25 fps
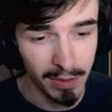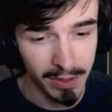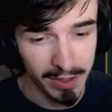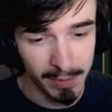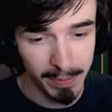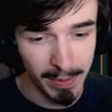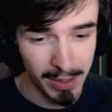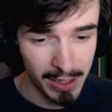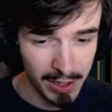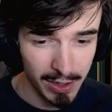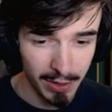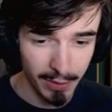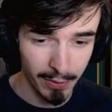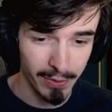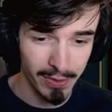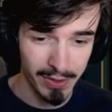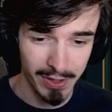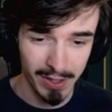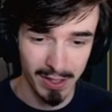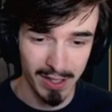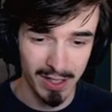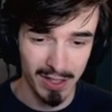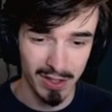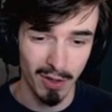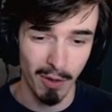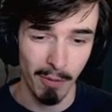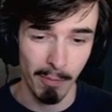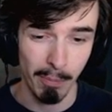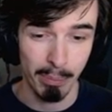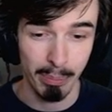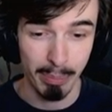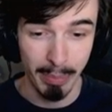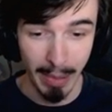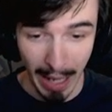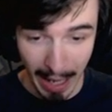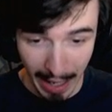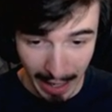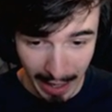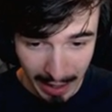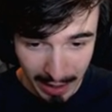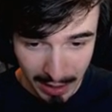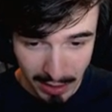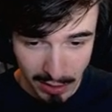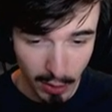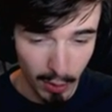especially on Xin, is not bad.